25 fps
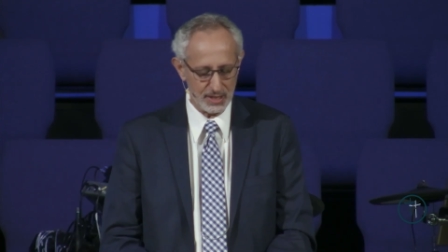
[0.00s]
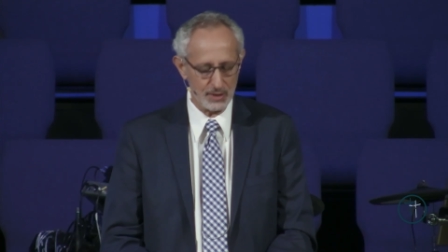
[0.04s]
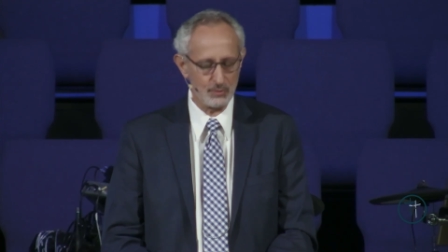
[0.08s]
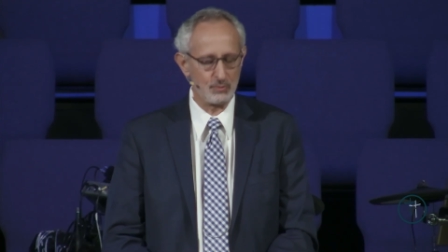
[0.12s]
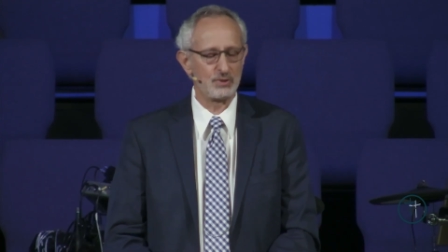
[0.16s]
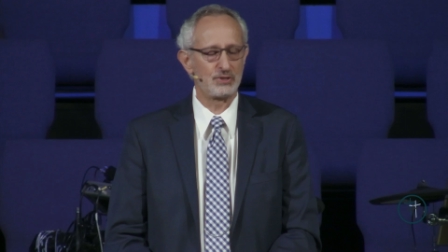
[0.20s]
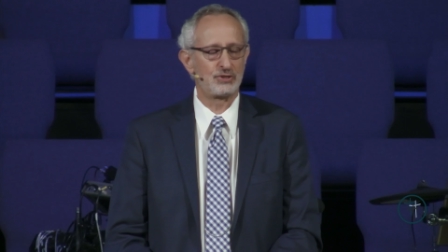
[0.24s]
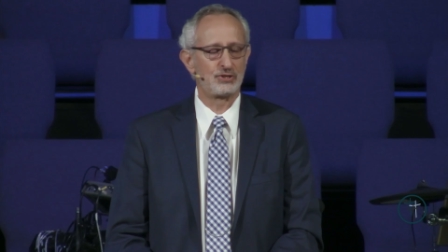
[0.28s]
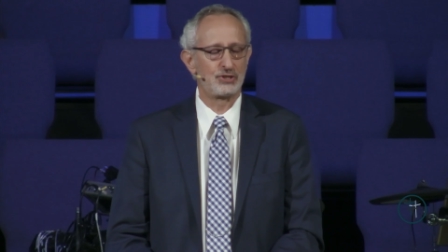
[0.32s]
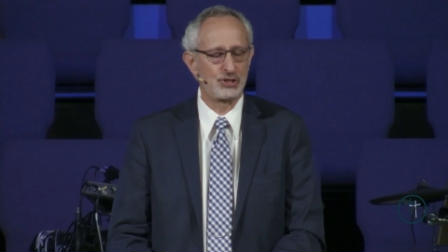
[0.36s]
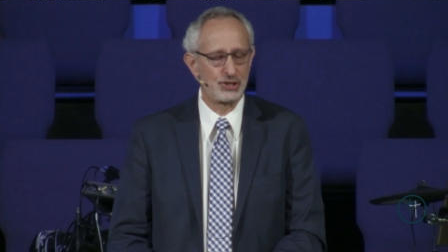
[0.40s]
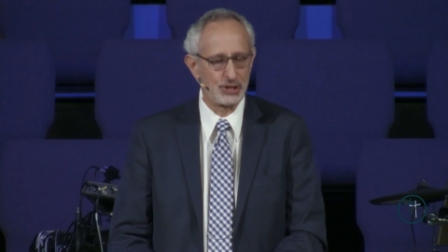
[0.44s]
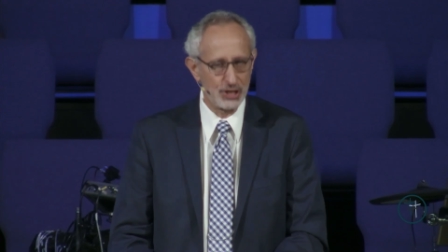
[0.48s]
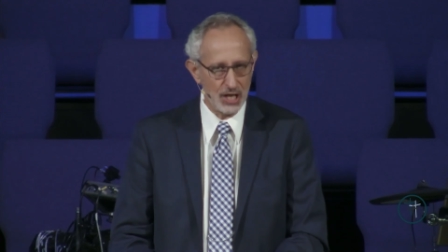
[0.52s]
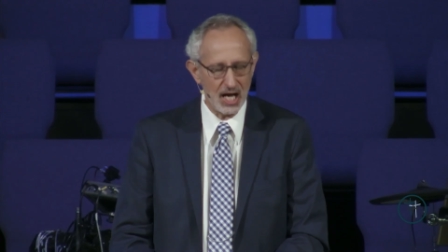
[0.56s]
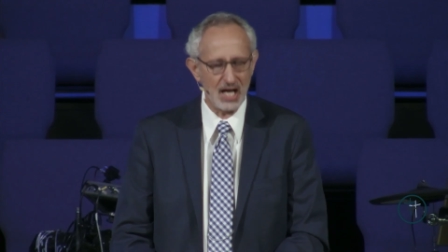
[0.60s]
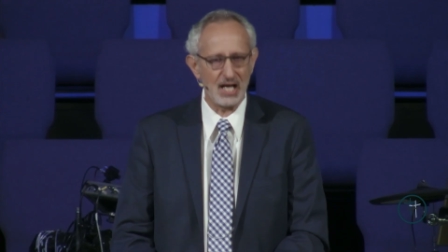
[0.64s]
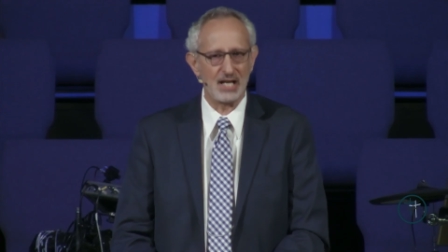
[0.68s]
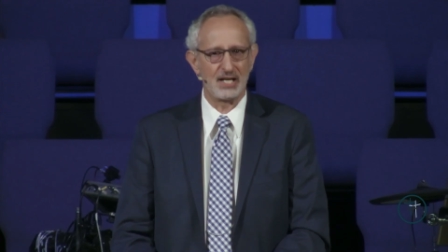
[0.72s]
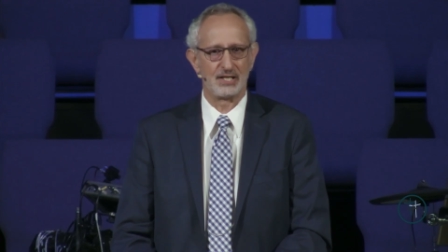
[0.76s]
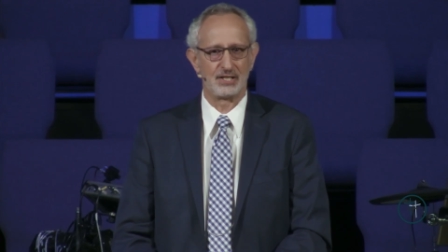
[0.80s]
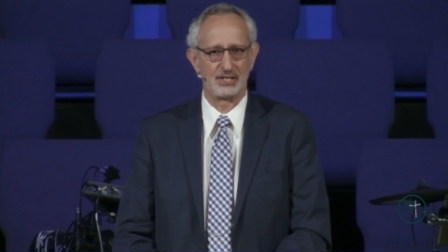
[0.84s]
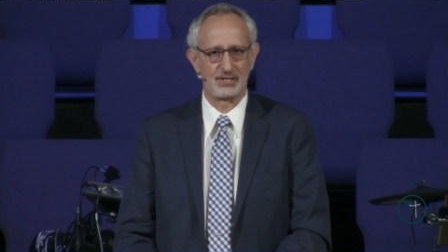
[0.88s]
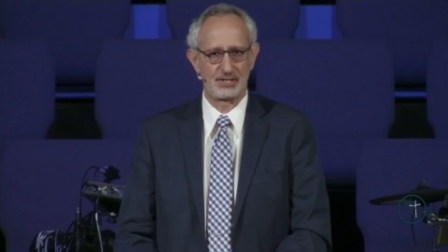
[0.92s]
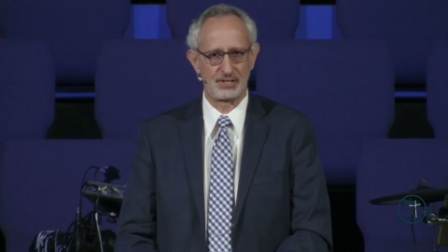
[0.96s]
He was
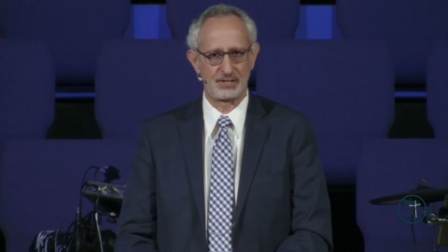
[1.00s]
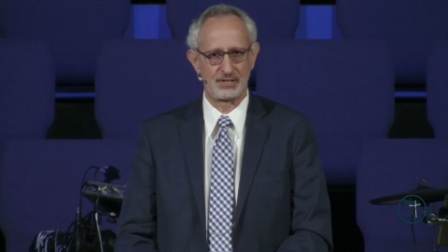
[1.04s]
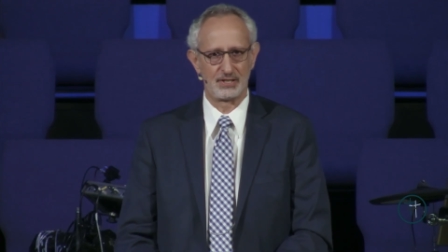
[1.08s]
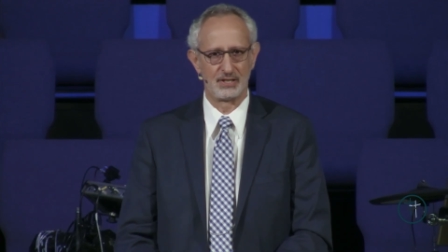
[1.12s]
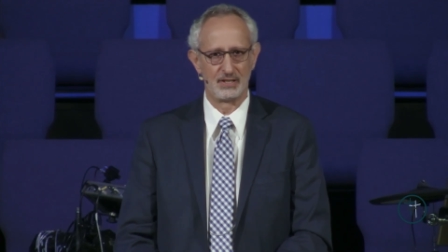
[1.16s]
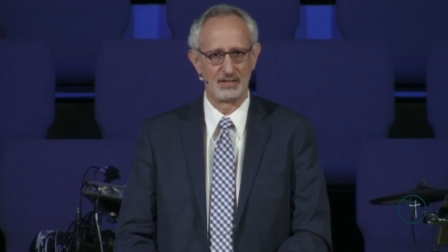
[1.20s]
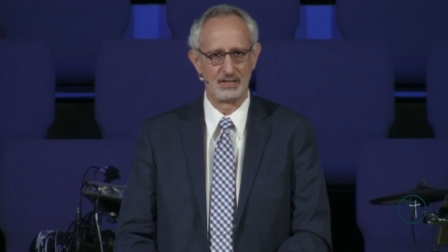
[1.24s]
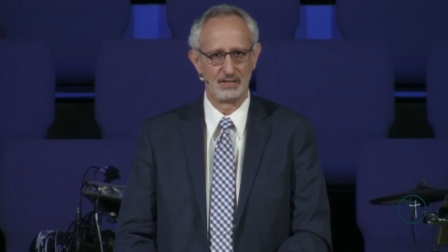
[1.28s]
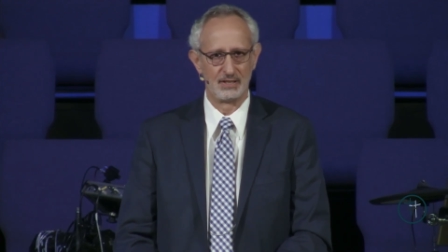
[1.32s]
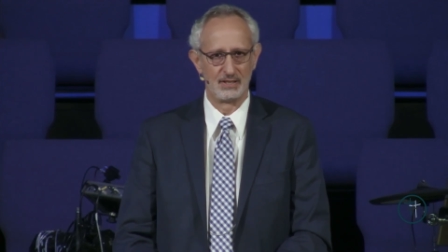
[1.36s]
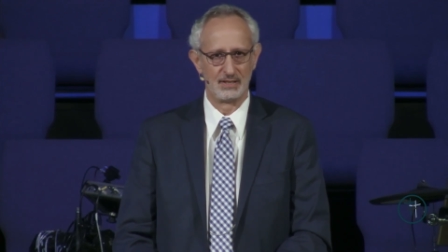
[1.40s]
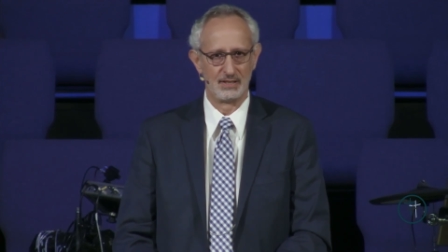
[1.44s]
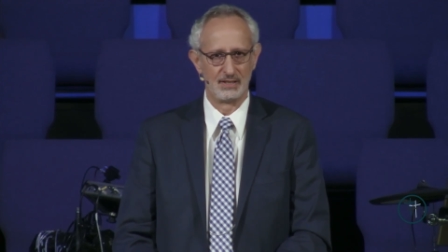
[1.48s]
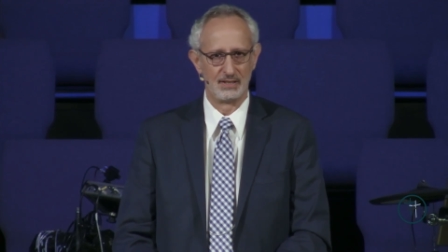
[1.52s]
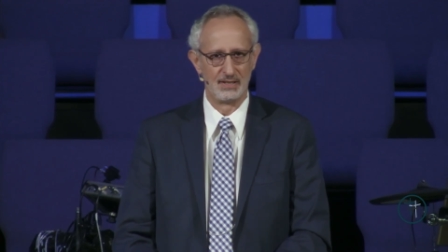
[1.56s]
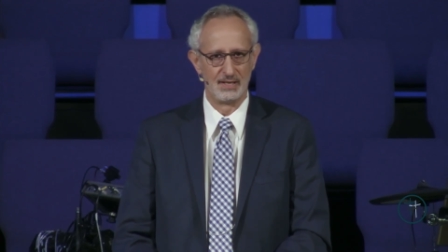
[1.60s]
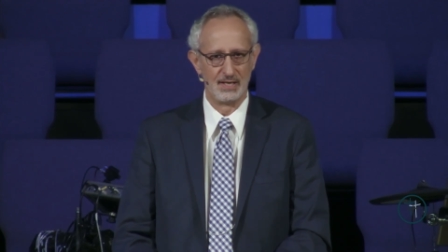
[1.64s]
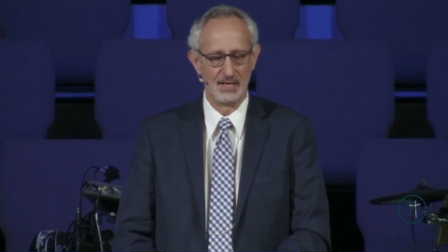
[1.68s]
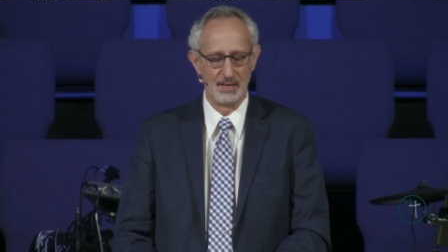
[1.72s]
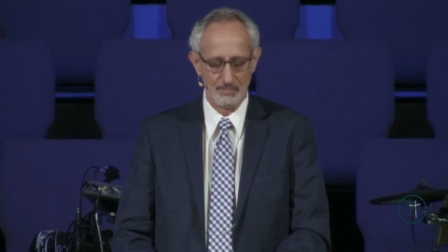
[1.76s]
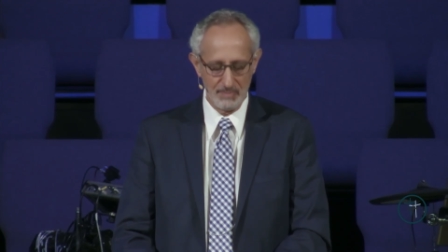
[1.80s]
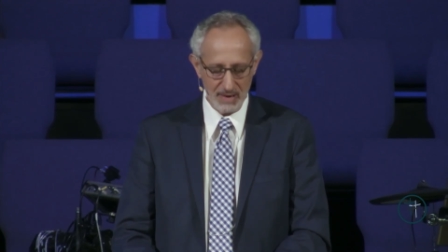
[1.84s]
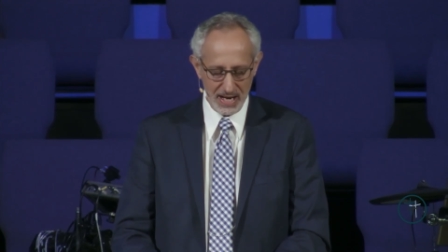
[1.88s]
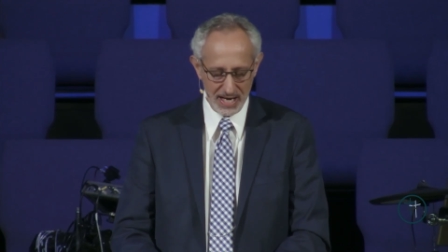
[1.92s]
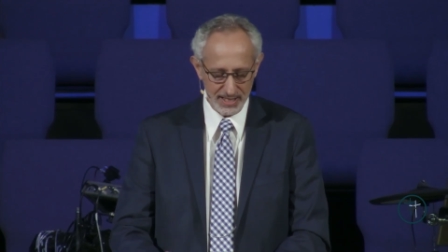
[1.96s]
judged
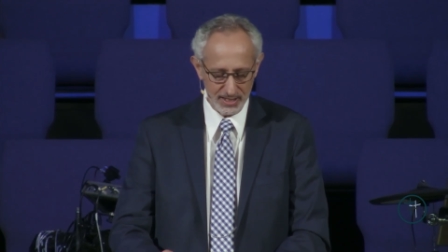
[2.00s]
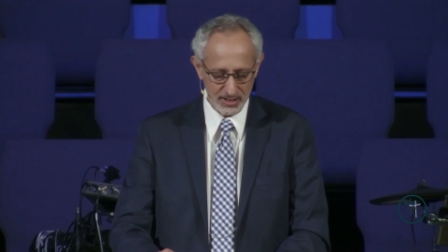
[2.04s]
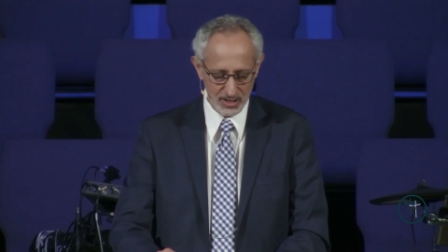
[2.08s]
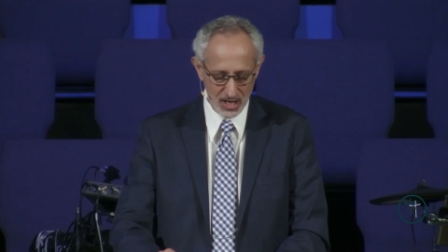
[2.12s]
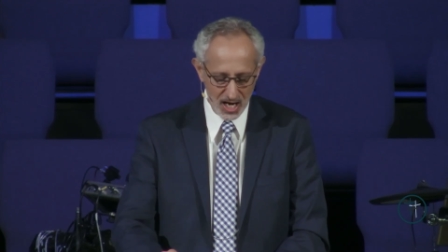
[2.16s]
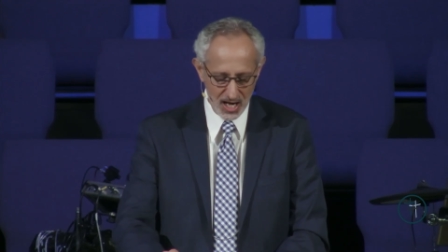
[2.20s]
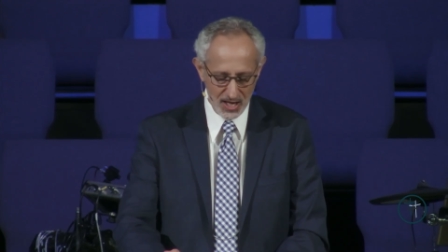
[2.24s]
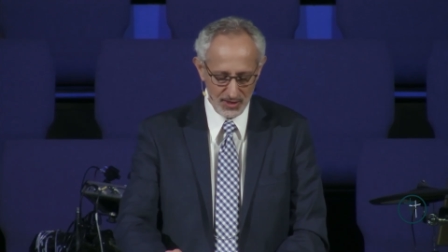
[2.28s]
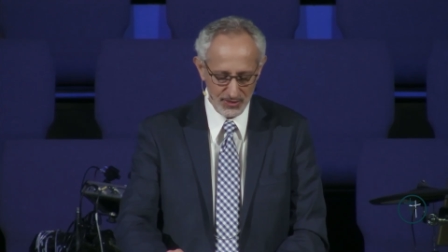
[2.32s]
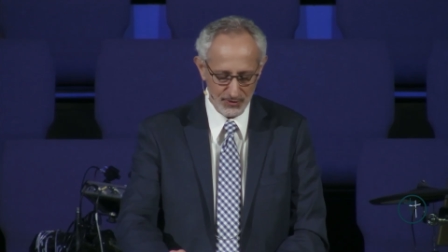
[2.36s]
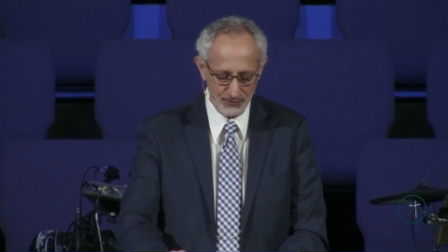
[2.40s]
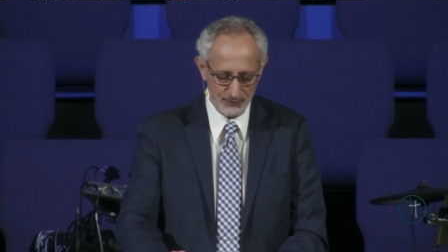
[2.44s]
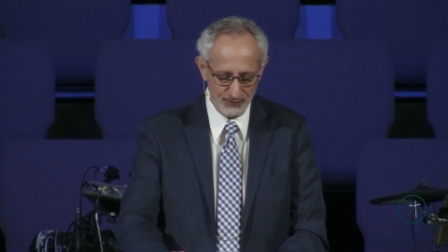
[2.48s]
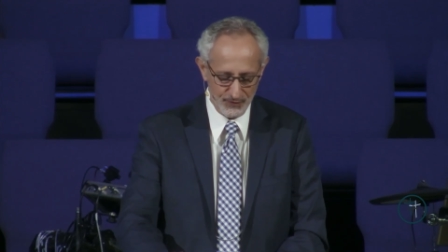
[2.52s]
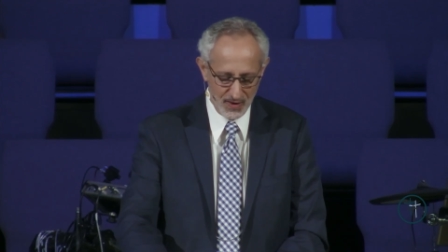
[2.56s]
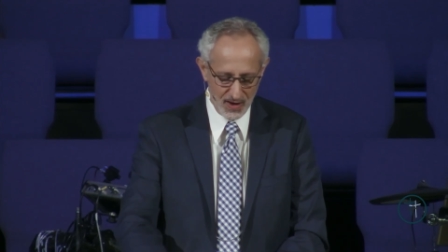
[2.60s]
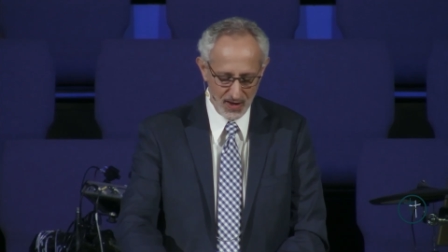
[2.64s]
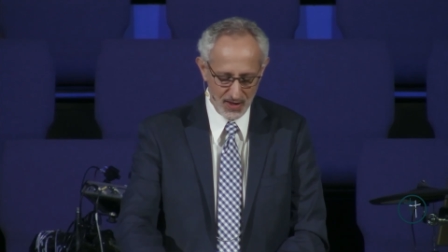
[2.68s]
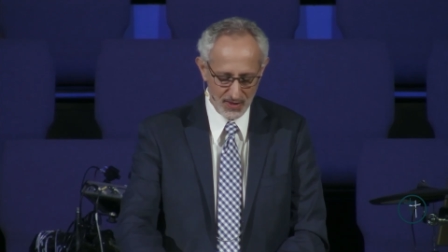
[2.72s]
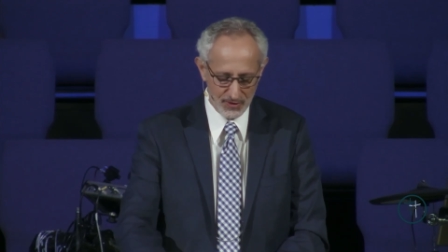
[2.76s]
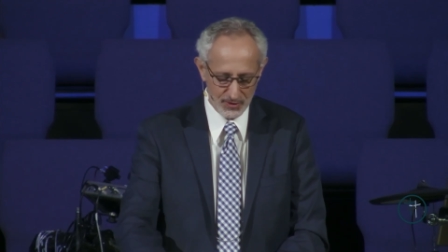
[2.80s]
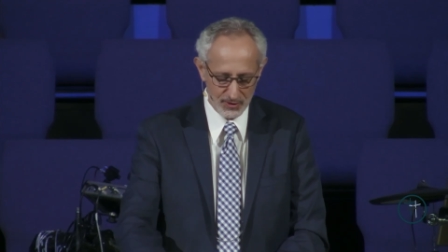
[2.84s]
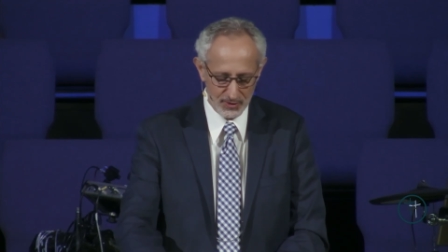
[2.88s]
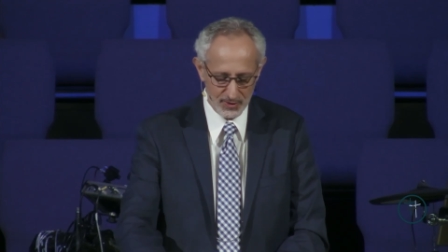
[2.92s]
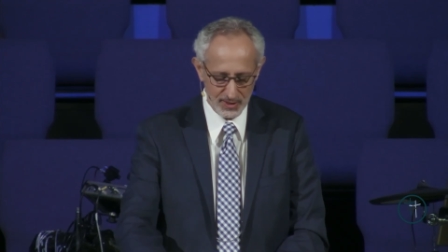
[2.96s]
by God the
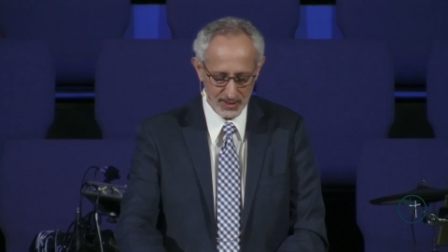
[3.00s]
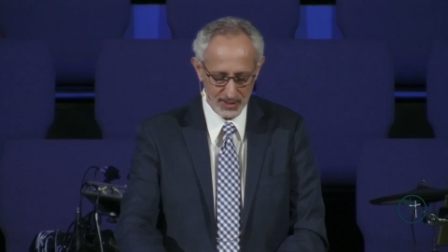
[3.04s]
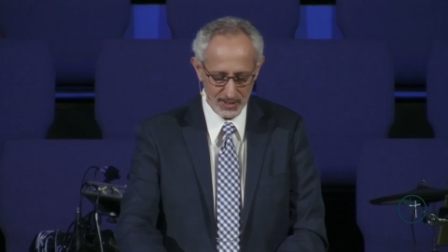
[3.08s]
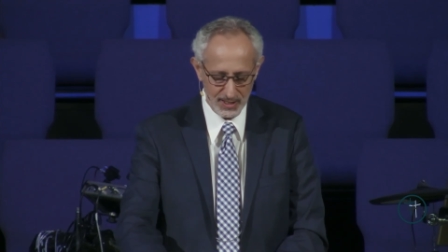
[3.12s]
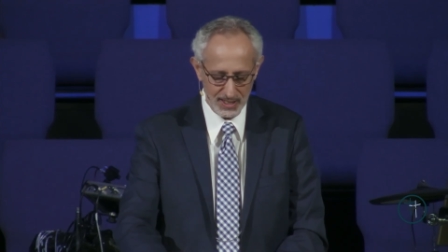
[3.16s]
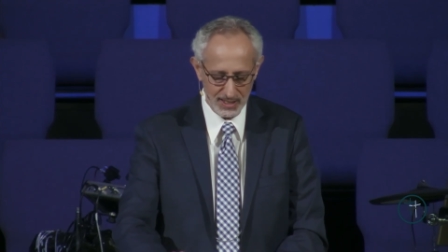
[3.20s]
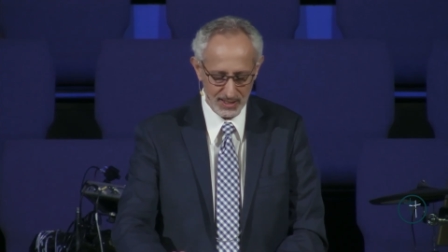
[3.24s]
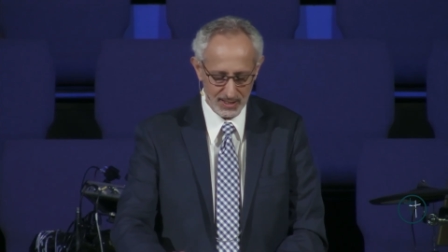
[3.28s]
Father in,